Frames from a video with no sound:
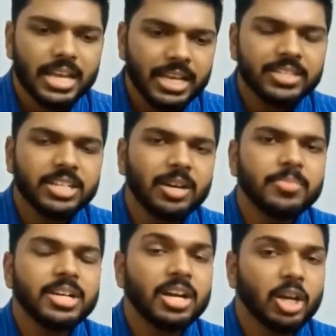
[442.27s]
is
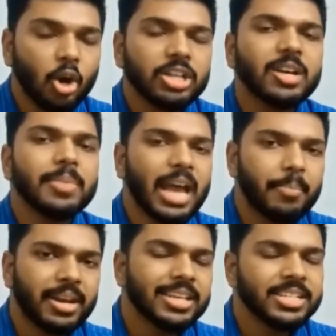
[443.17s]
termed a long-term
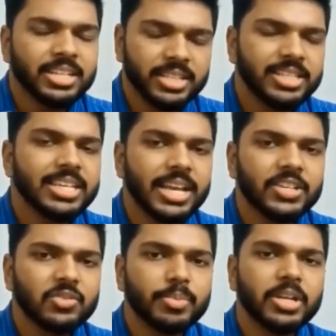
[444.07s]
capital asset in this
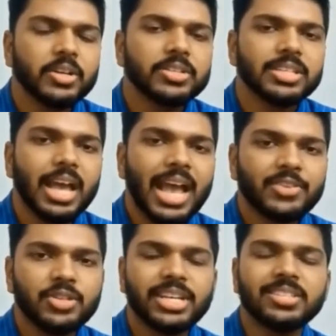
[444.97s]
case because,
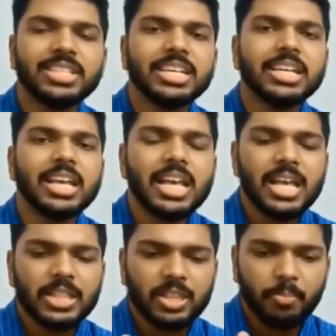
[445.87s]
as you can see,
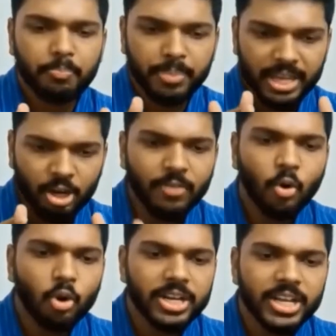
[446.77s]
the period of
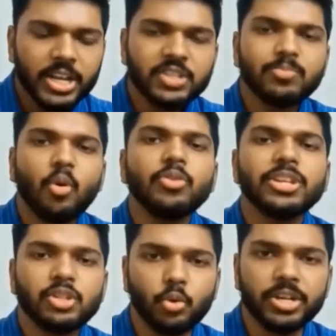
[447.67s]
holding is more
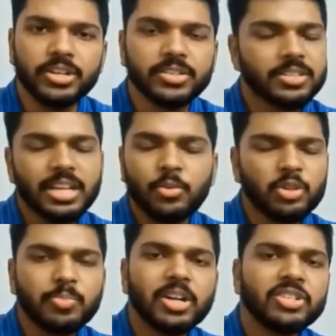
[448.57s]
than 2 years. It
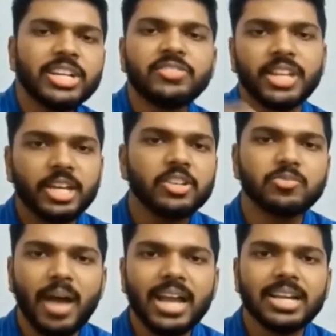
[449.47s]
was purchased 3 years
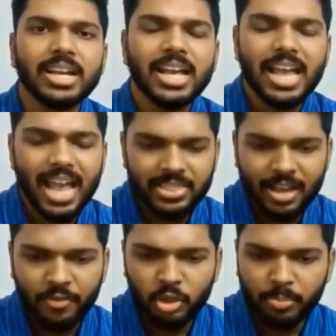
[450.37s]
back, and
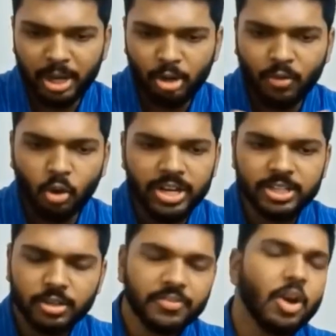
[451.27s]
therefore the period of holding
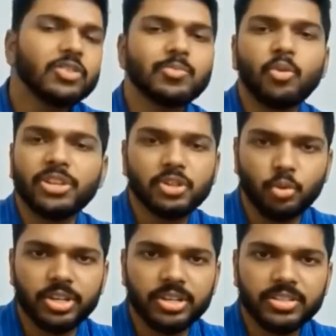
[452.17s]
is of course more than
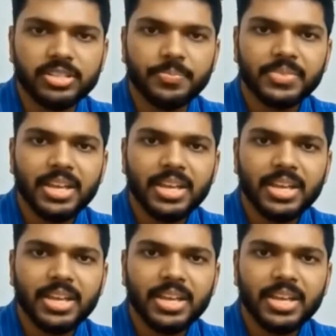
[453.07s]
2 years.